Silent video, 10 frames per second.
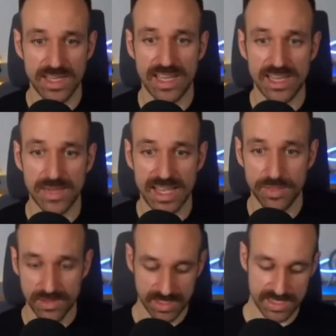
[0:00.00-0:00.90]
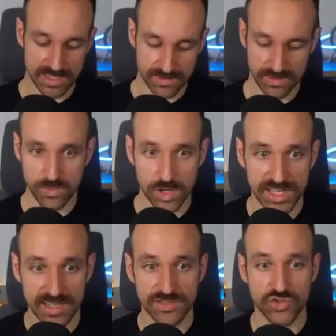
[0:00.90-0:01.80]
and my app is
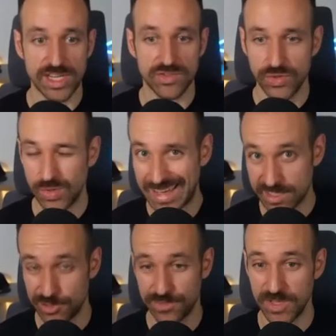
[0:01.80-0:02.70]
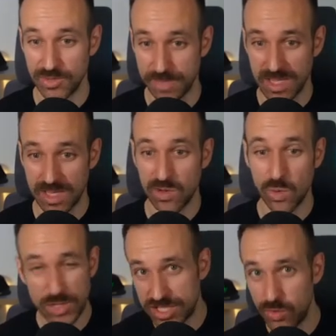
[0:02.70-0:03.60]
working straight through Xcode. Okay, what did
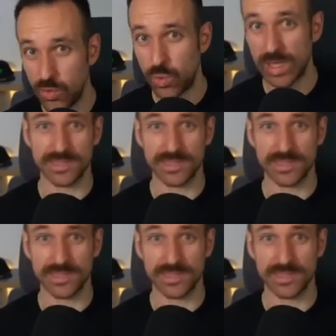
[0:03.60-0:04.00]
we just do? Well,